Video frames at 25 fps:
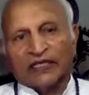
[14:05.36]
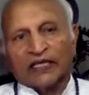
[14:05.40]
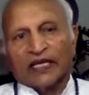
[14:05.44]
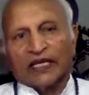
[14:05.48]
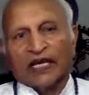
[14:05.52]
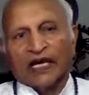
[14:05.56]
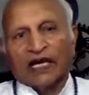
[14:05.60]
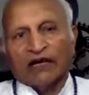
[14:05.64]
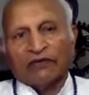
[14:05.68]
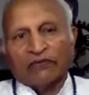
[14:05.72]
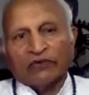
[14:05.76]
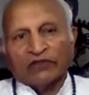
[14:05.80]

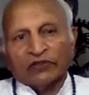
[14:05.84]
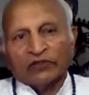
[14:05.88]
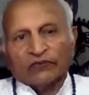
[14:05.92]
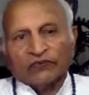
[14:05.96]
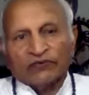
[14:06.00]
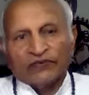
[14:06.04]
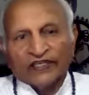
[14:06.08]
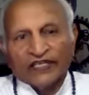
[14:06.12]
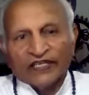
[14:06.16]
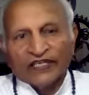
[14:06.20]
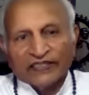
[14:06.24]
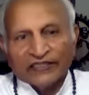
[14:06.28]
I was
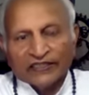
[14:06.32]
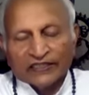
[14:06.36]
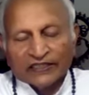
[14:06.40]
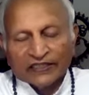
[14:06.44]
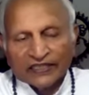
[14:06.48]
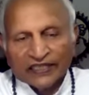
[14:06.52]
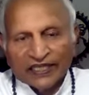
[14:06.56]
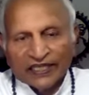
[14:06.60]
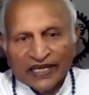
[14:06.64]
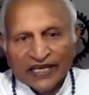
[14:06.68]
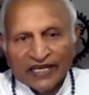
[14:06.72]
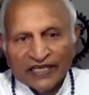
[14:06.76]
feeling
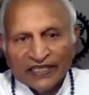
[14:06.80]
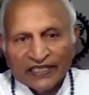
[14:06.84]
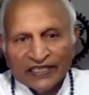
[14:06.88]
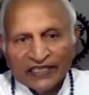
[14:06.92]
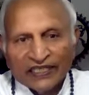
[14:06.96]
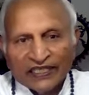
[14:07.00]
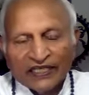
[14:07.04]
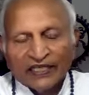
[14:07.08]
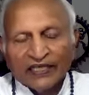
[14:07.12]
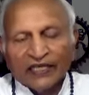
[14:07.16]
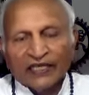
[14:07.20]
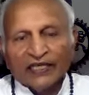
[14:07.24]
sad,
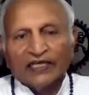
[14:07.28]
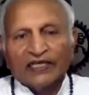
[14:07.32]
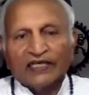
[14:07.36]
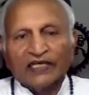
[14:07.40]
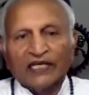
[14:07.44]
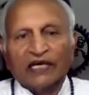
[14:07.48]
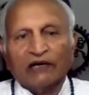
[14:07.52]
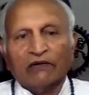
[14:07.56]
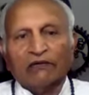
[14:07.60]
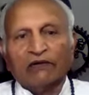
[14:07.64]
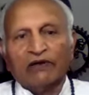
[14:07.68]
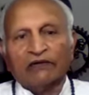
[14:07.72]

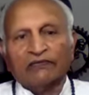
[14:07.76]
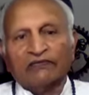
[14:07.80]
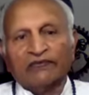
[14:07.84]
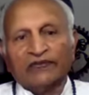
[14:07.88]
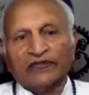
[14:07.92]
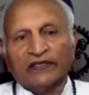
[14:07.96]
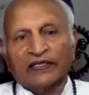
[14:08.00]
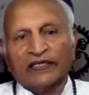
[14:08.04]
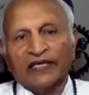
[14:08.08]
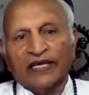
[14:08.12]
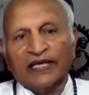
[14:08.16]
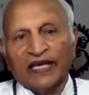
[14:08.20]
now I
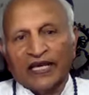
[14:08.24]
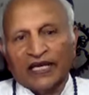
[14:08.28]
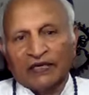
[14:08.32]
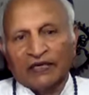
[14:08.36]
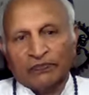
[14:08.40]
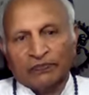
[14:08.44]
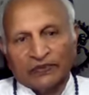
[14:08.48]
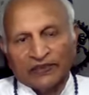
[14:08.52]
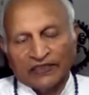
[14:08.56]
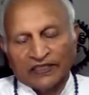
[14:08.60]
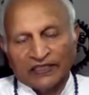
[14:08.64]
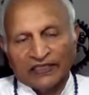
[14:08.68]
feel
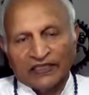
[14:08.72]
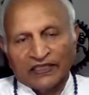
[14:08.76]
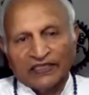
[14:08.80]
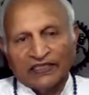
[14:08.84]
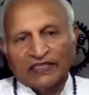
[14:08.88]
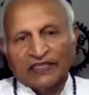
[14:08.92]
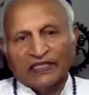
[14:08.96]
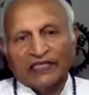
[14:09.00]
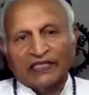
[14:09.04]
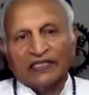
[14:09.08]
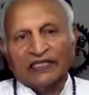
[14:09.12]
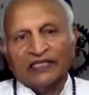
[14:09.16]
happy.
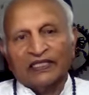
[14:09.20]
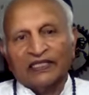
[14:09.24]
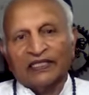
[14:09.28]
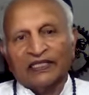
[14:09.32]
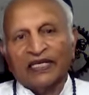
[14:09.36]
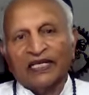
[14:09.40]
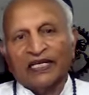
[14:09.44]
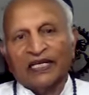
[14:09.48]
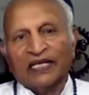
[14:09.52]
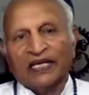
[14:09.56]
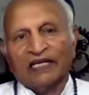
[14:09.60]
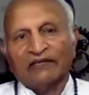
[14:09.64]

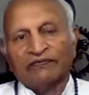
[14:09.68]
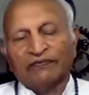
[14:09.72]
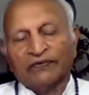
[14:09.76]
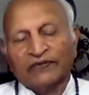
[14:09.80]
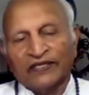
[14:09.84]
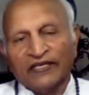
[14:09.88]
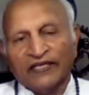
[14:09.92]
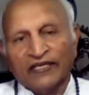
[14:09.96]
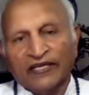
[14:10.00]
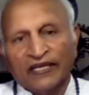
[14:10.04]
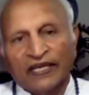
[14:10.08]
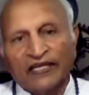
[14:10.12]
Then I
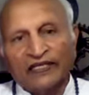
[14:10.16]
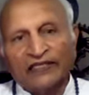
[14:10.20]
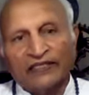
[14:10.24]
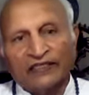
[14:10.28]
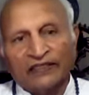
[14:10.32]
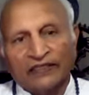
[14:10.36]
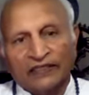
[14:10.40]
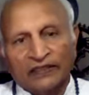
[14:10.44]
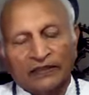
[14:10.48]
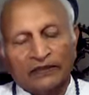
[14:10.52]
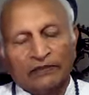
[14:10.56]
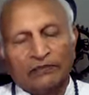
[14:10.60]
feel
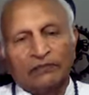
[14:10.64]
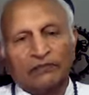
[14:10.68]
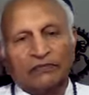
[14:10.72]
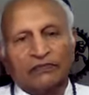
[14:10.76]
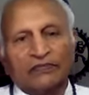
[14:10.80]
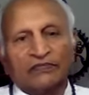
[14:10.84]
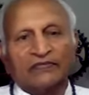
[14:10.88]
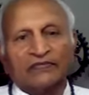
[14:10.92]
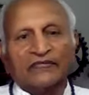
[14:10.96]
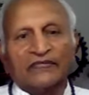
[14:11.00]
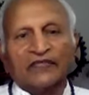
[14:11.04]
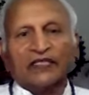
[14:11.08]
angry.
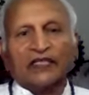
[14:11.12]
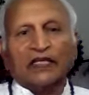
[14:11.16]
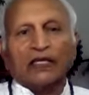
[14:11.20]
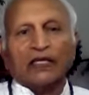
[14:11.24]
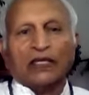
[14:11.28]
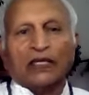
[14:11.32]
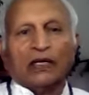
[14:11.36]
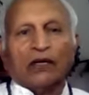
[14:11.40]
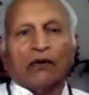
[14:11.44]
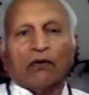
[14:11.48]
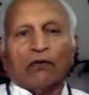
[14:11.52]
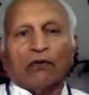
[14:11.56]

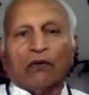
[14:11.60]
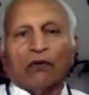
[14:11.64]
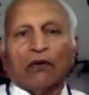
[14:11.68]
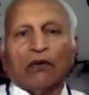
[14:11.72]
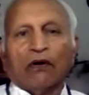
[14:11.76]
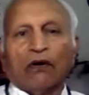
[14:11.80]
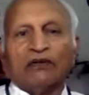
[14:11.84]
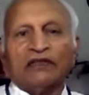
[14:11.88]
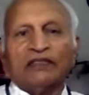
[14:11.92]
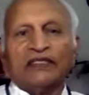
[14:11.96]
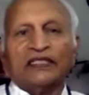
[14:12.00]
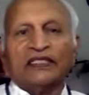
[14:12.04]

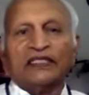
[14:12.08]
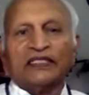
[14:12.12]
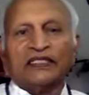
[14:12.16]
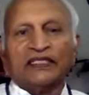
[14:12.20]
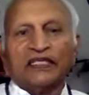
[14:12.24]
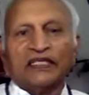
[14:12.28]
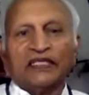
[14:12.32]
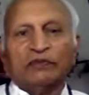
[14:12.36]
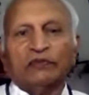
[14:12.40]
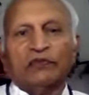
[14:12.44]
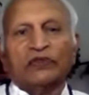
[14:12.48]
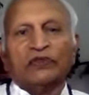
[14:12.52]
All these
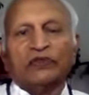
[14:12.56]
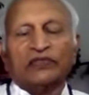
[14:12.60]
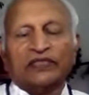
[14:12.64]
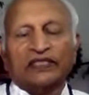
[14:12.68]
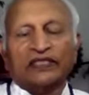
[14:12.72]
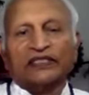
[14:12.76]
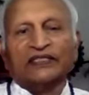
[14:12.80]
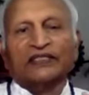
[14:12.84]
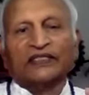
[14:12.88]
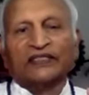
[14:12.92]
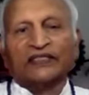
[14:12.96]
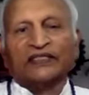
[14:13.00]

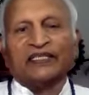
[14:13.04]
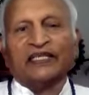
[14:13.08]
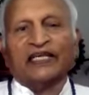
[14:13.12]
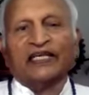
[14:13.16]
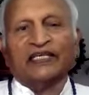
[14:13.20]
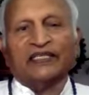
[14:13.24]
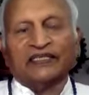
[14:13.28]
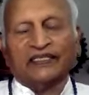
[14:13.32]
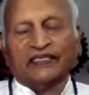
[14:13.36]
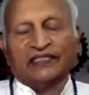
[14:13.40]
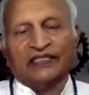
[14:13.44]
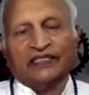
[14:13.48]
emotions
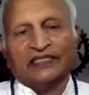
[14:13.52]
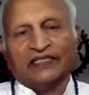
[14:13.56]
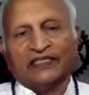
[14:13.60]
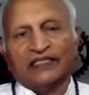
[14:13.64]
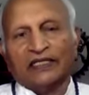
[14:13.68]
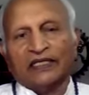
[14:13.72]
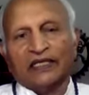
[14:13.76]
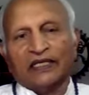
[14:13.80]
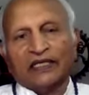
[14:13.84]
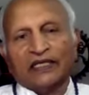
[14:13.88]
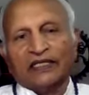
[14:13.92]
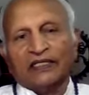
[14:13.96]
change.
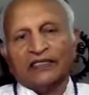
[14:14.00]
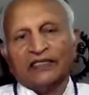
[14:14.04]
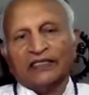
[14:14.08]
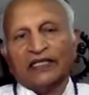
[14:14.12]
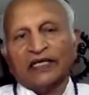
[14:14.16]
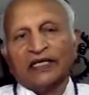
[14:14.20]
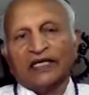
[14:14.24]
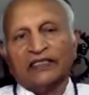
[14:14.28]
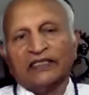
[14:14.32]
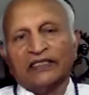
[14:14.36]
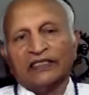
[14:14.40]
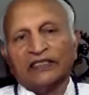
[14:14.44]

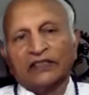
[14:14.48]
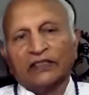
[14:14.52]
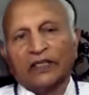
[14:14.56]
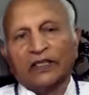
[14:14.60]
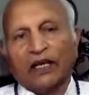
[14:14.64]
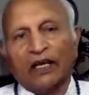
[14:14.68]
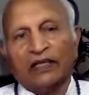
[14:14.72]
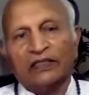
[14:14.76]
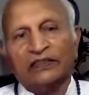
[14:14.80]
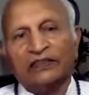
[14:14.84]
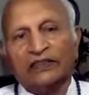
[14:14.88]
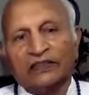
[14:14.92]
There is
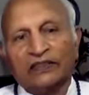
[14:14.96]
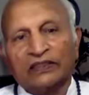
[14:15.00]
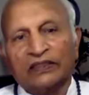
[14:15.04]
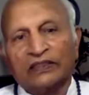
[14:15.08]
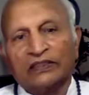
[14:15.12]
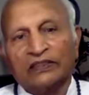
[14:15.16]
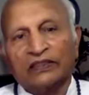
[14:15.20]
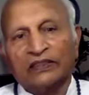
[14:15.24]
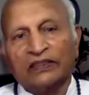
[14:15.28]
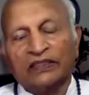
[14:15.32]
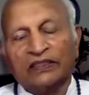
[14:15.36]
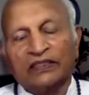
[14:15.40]

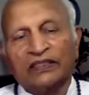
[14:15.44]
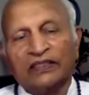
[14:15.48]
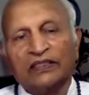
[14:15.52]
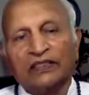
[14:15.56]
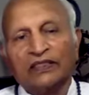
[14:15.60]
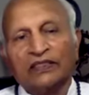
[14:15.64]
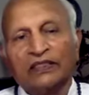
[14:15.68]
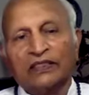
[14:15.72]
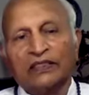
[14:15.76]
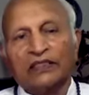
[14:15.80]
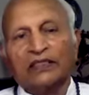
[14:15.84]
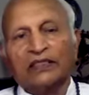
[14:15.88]
constant
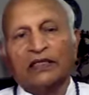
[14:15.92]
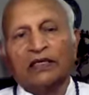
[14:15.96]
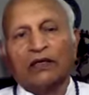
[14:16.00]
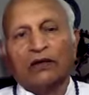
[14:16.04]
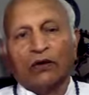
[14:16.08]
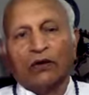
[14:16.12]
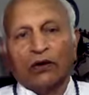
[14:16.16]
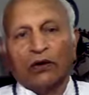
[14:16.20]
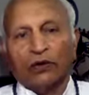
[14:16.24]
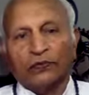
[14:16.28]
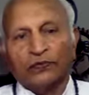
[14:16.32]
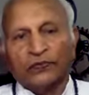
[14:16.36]

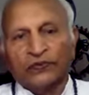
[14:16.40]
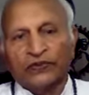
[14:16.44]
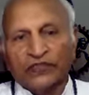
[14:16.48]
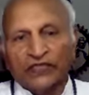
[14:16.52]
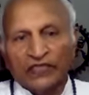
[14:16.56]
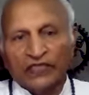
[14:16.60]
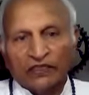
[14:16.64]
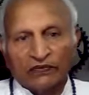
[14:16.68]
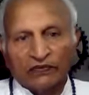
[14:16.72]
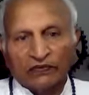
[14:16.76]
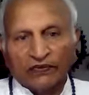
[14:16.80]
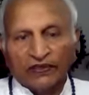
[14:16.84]

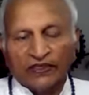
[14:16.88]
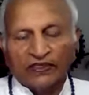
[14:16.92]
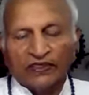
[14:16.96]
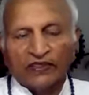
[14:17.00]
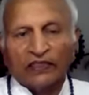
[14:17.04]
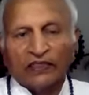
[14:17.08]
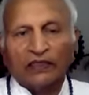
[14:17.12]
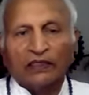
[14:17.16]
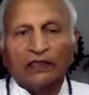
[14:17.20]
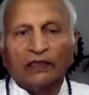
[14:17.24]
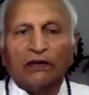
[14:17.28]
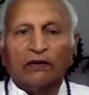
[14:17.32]
observer
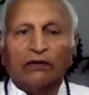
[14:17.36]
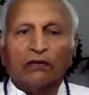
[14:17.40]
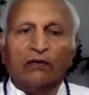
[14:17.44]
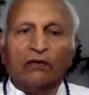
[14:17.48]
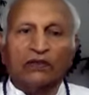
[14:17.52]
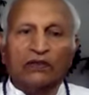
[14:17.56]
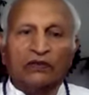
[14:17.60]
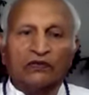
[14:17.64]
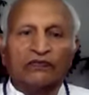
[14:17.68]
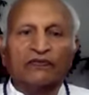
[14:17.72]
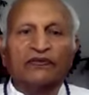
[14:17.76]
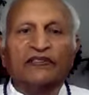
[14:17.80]

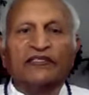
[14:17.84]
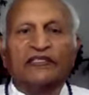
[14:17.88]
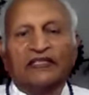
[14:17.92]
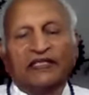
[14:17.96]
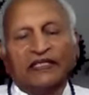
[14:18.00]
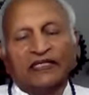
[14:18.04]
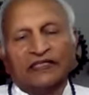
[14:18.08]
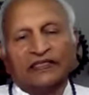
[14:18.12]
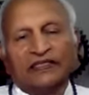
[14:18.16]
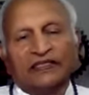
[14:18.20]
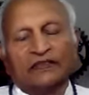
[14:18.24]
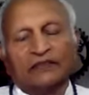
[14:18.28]
or
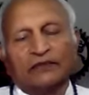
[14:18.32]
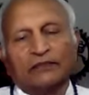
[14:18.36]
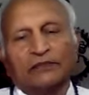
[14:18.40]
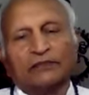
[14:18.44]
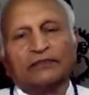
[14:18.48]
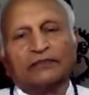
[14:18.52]
witness.